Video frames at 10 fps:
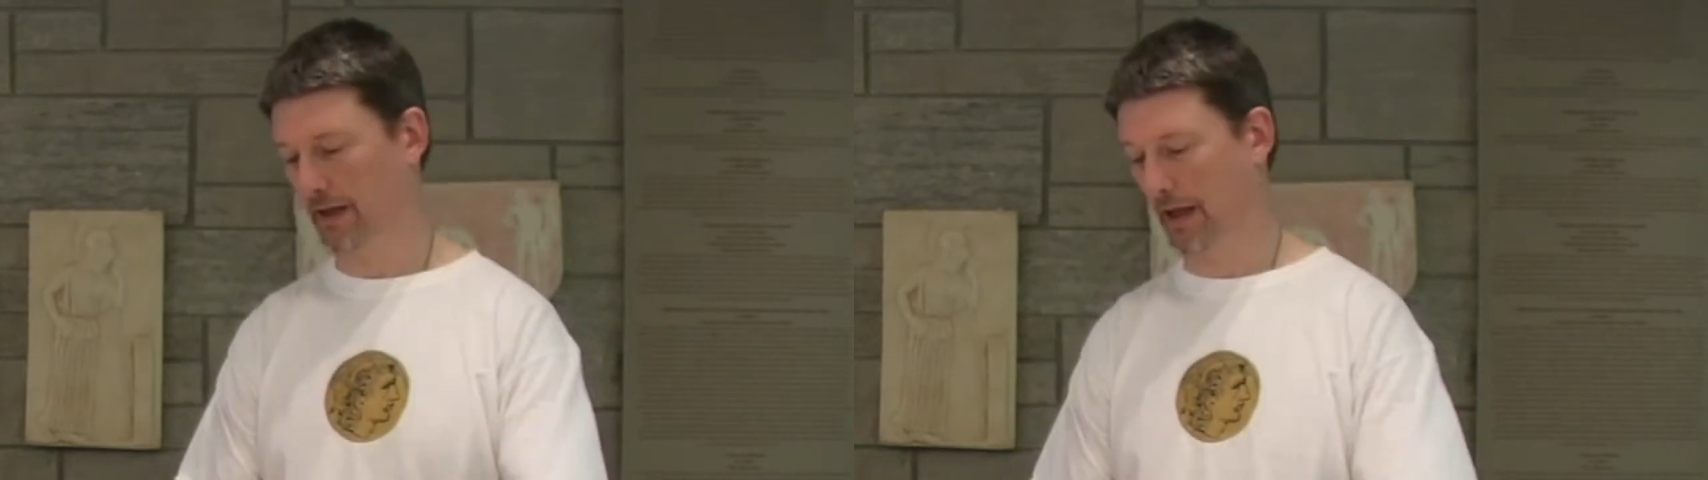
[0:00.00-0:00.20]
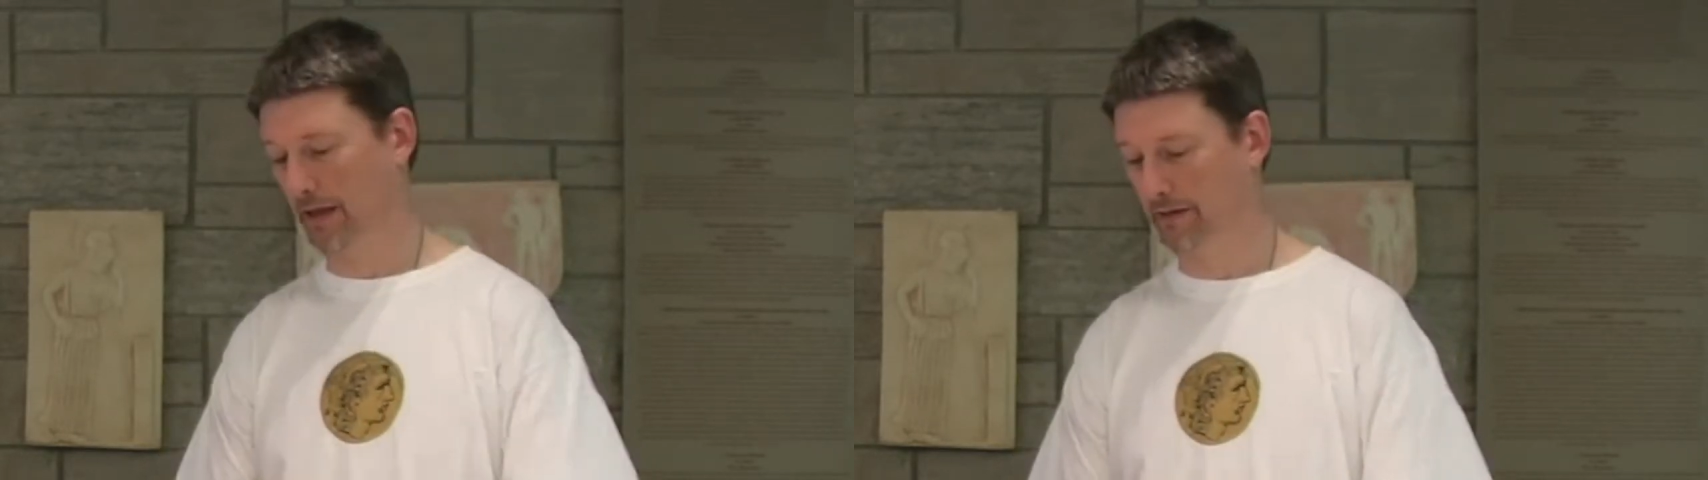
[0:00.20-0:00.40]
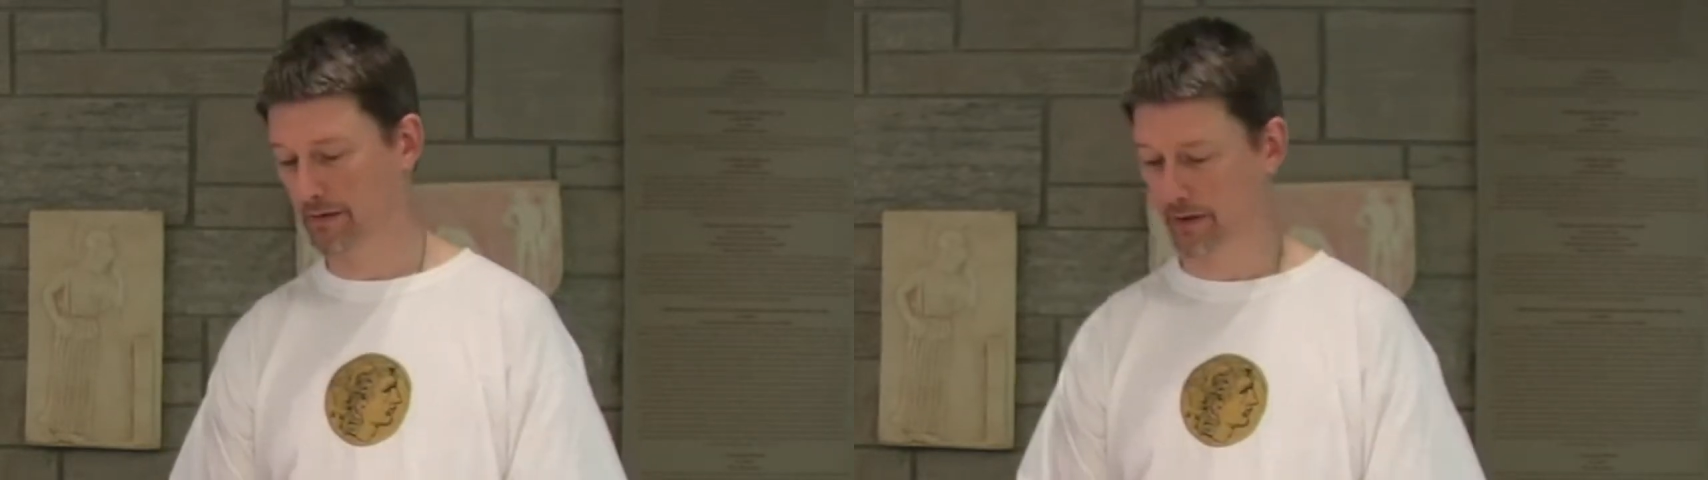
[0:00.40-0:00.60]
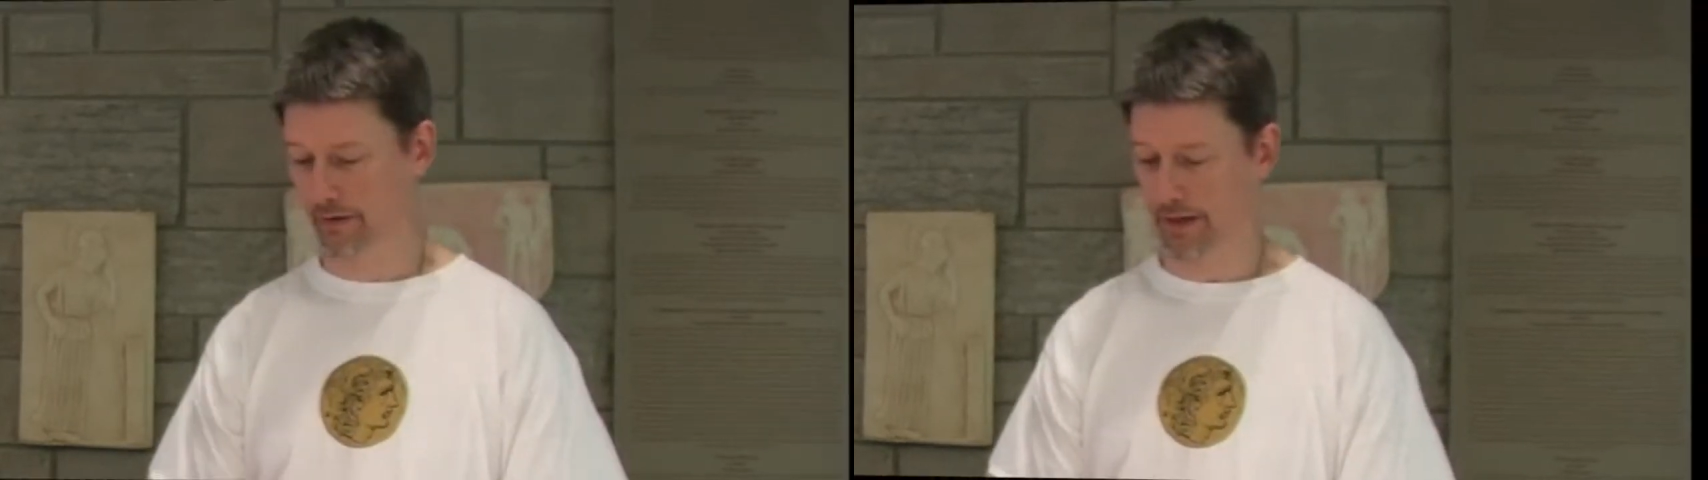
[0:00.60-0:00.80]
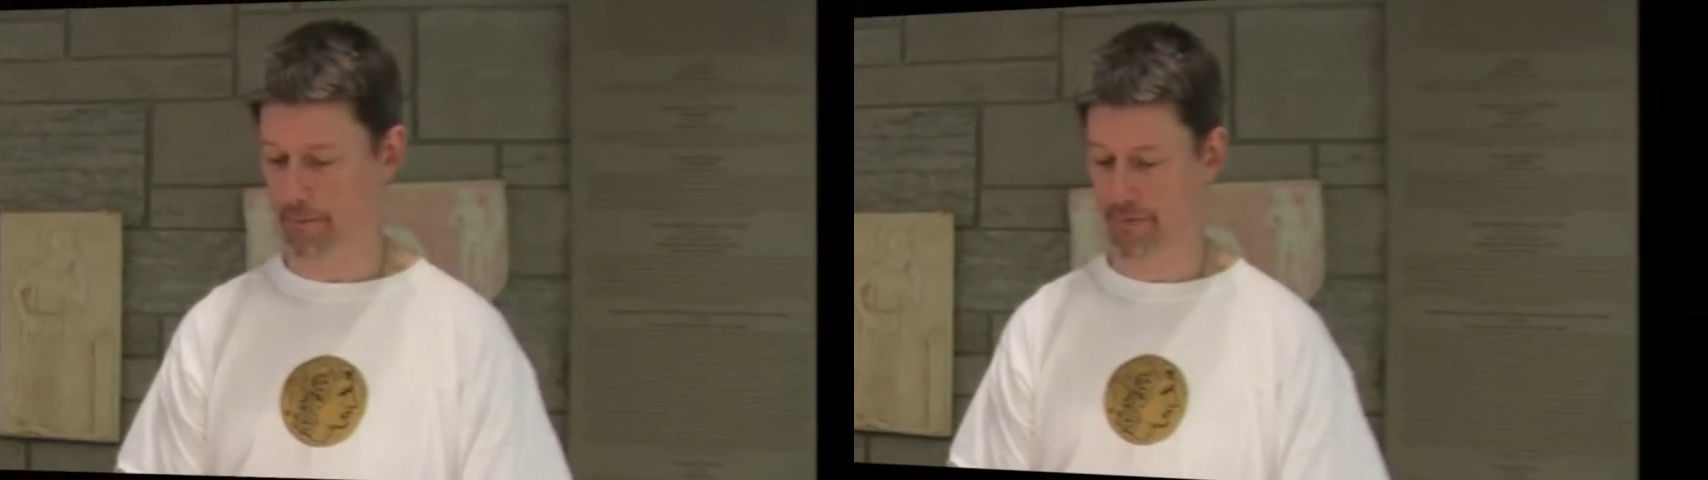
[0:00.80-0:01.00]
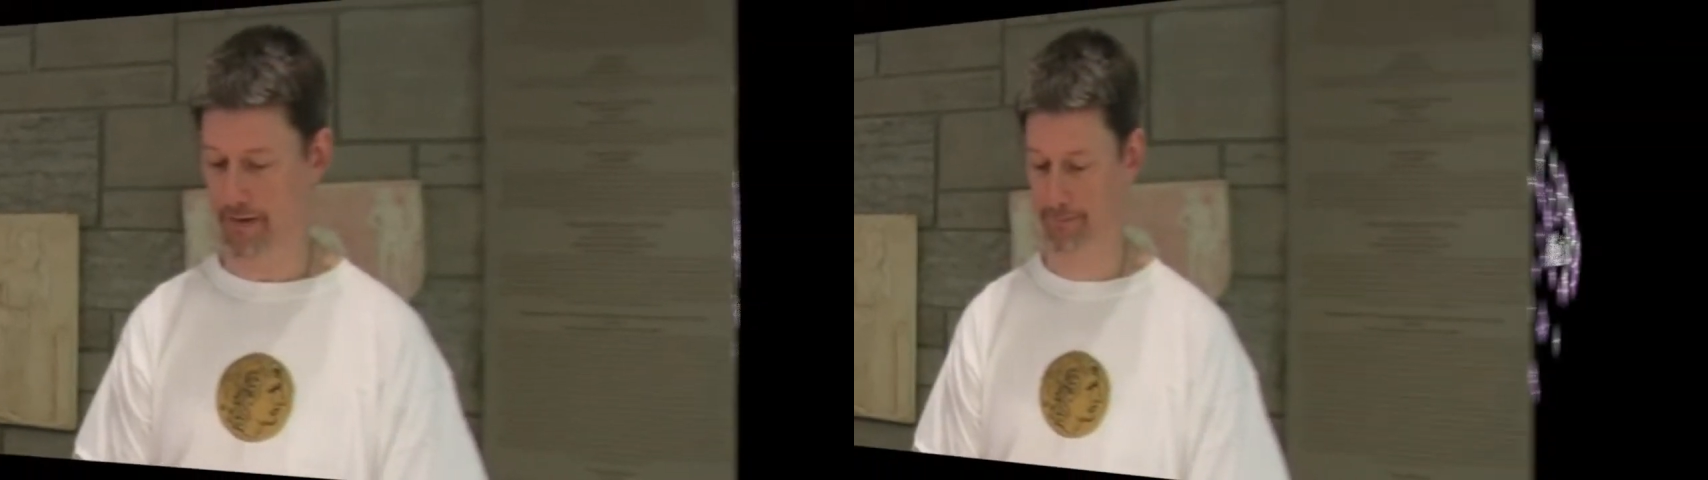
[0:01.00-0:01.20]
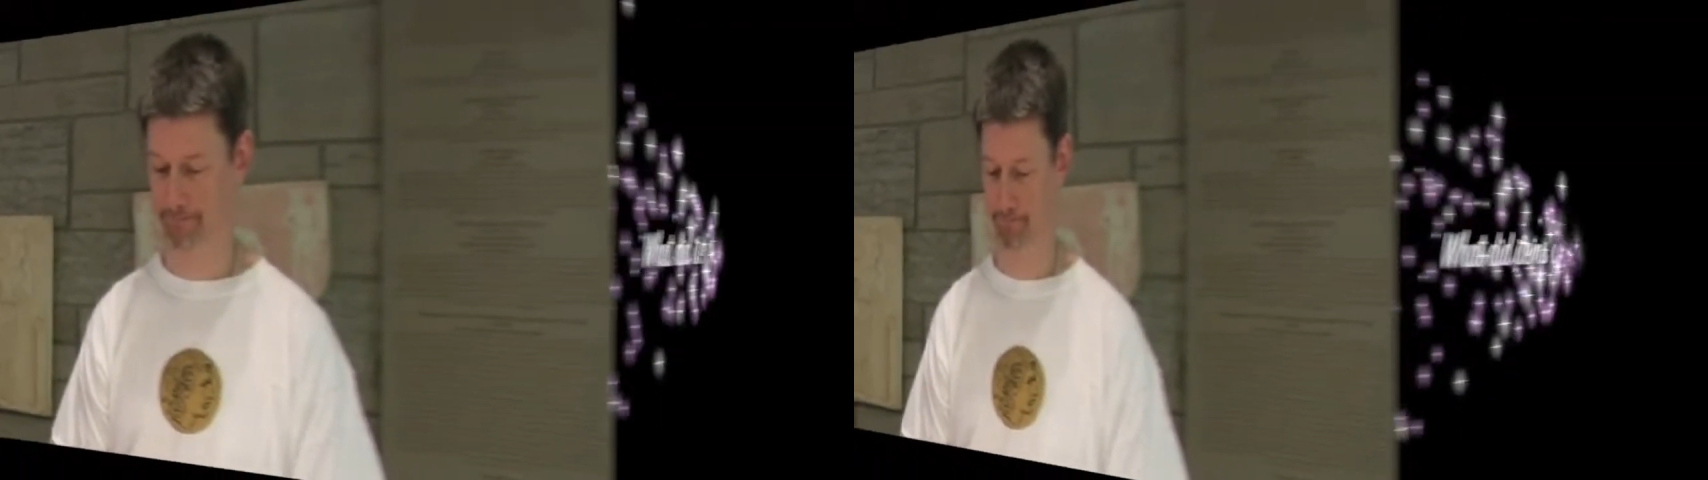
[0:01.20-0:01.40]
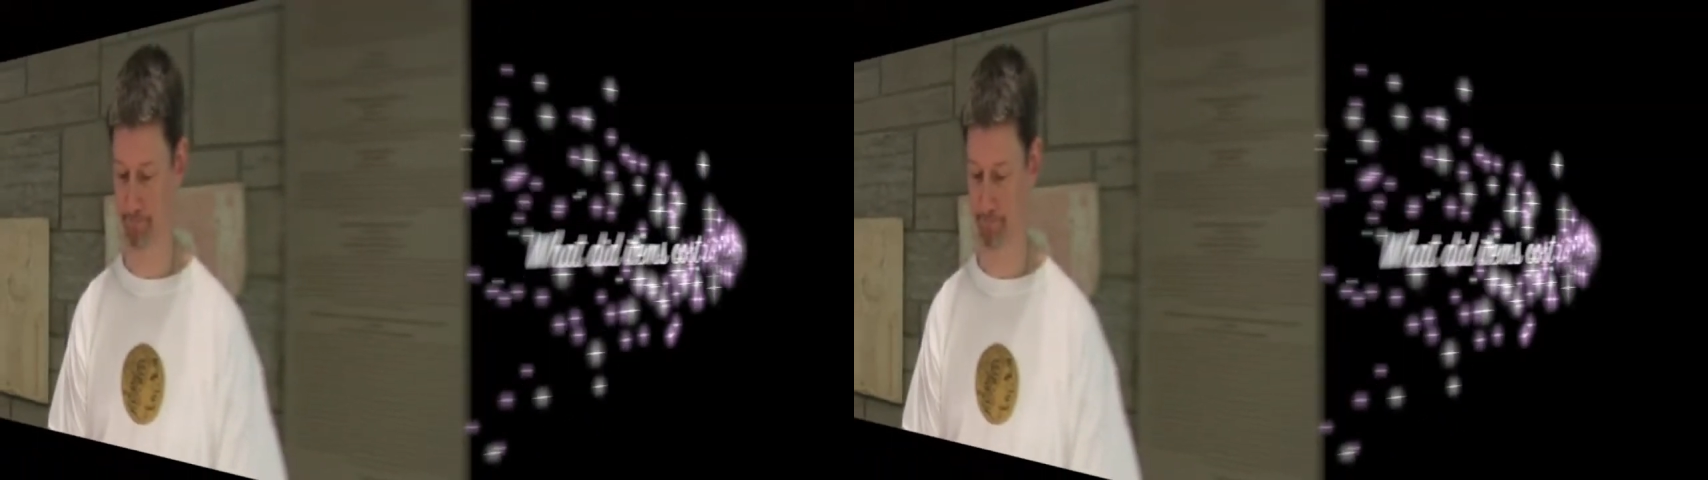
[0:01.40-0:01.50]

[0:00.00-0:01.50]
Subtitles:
and the early Empire.